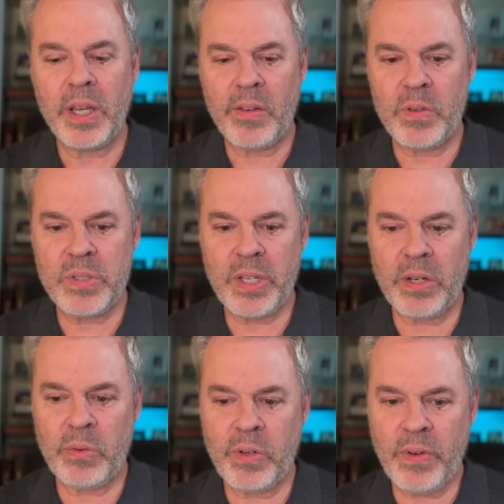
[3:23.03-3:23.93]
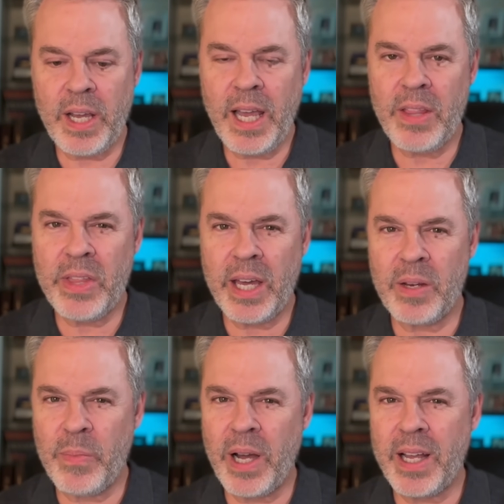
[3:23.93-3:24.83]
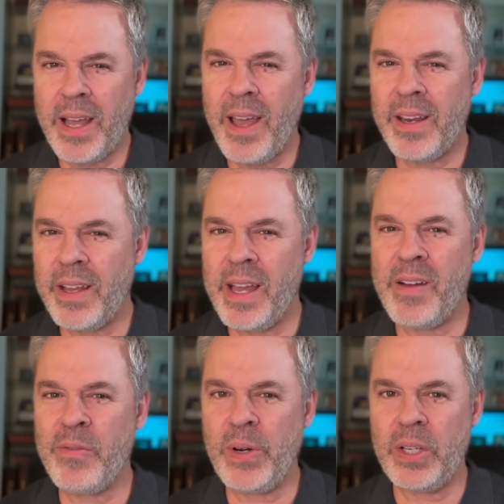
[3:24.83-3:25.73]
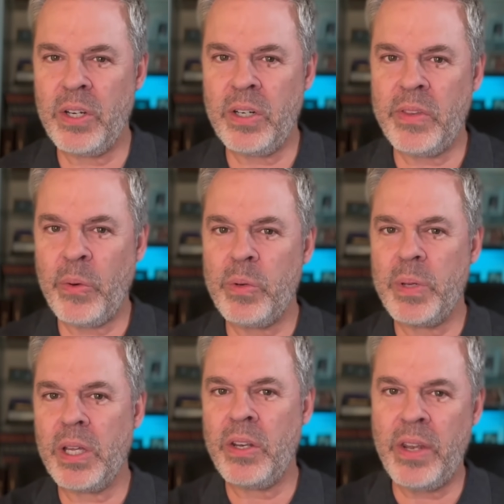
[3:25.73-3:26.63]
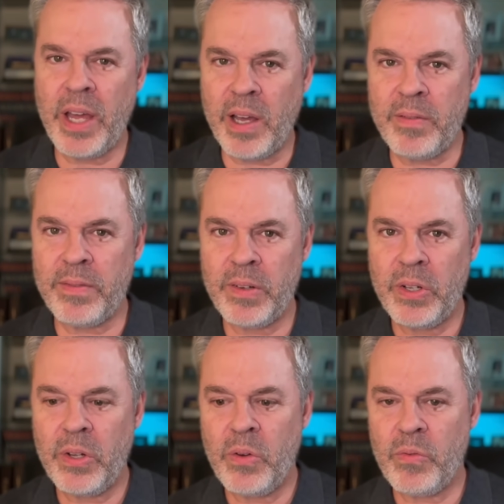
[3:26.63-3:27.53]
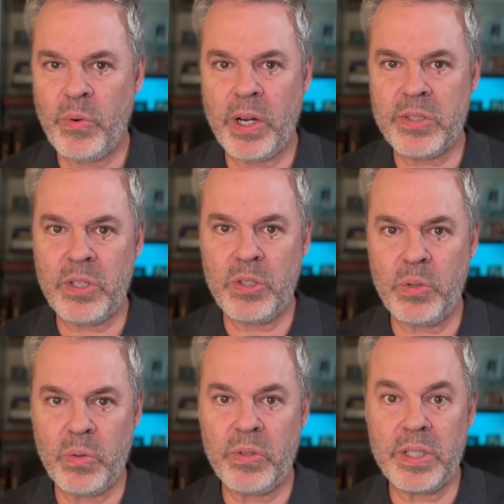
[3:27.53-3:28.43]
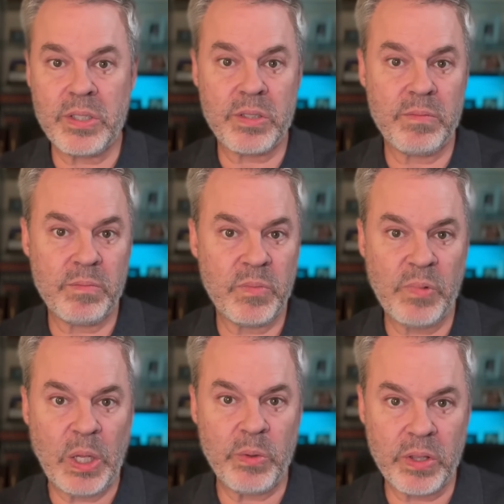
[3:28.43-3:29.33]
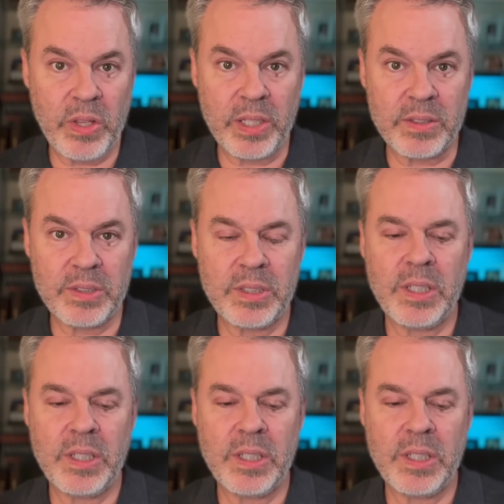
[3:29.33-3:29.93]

if you said, if I had that in my hand every year, that would be enough for us to do these following things.